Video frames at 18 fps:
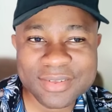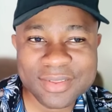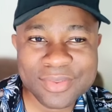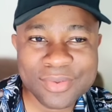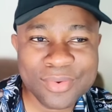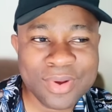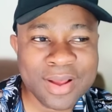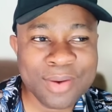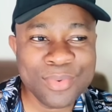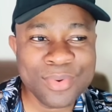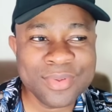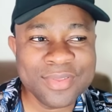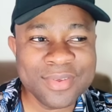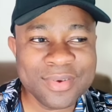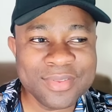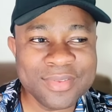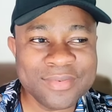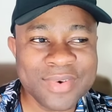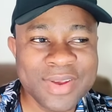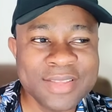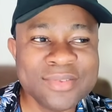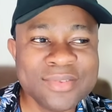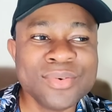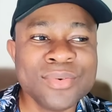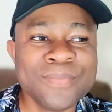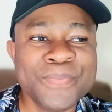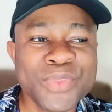So I was just trying
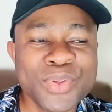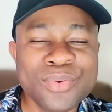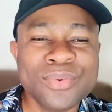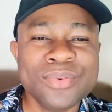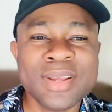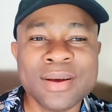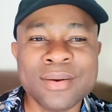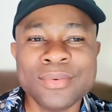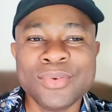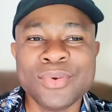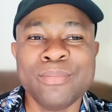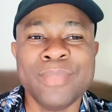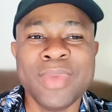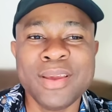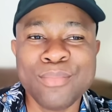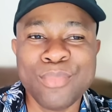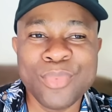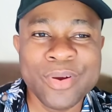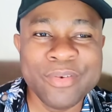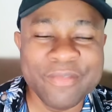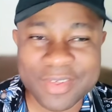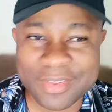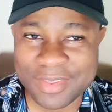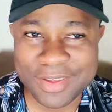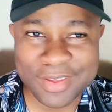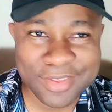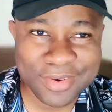to go down to make more
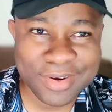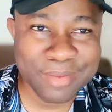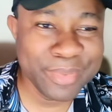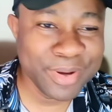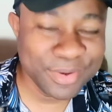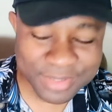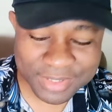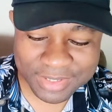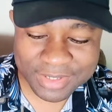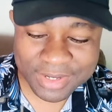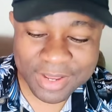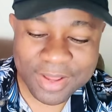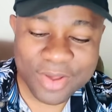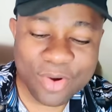investigation about it.